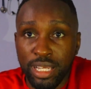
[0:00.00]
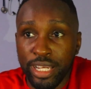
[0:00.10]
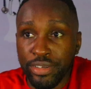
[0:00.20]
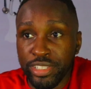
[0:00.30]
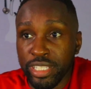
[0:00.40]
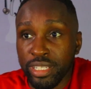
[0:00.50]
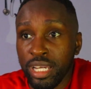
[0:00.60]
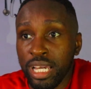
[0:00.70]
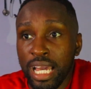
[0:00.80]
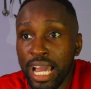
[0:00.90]
career.
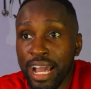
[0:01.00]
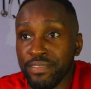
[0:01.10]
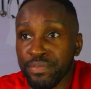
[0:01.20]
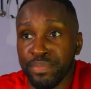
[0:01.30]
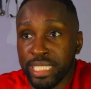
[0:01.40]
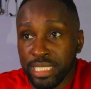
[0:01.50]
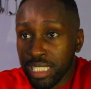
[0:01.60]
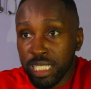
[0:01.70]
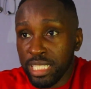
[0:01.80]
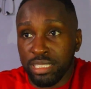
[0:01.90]
I've
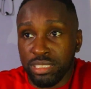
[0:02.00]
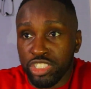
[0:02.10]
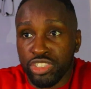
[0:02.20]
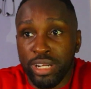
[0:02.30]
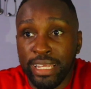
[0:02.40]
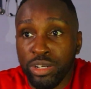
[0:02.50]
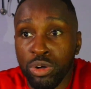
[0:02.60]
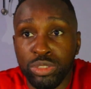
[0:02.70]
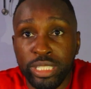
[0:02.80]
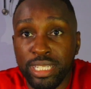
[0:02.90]
basically tried
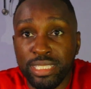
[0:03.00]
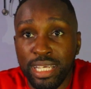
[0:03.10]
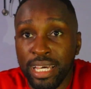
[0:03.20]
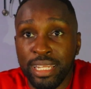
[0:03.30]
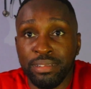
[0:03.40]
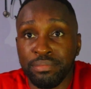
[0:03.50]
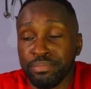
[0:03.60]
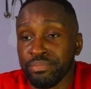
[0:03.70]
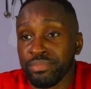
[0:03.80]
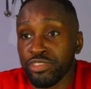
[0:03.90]
all this, and
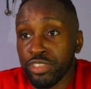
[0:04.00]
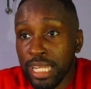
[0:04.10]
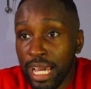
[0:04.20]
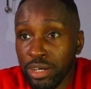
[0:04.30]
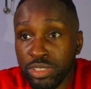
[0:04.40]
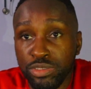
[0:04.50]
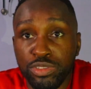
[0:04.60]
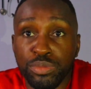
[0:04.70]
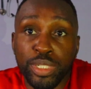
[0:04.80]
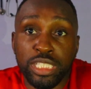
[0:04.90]
for now the
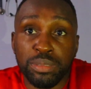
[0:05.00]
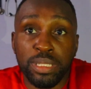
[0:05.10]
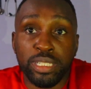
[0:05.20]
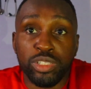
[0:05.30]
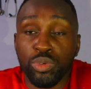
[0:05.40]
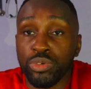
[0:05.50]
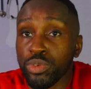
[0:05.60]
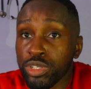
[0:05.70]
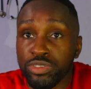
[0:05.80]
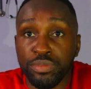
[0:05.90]
full body split is what
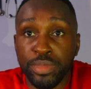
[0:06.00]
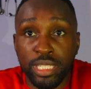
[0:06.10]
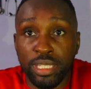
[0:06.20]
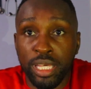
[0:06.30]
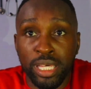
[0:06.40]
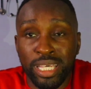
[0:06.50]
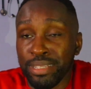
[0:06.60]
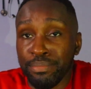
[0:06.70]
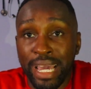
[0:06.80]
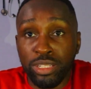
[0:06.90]
works for me.
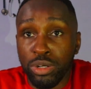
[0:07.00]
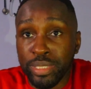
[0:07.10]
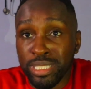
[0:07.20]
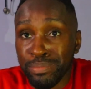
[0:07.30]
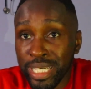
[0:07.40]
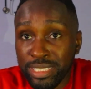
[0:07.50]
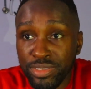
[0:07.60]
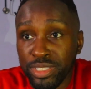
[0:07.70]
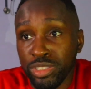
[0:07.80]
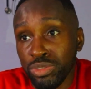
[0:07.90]
It might not be the best
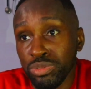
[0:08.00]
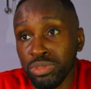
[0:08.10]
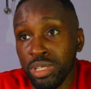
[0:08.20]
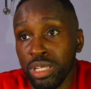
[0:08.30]
for you.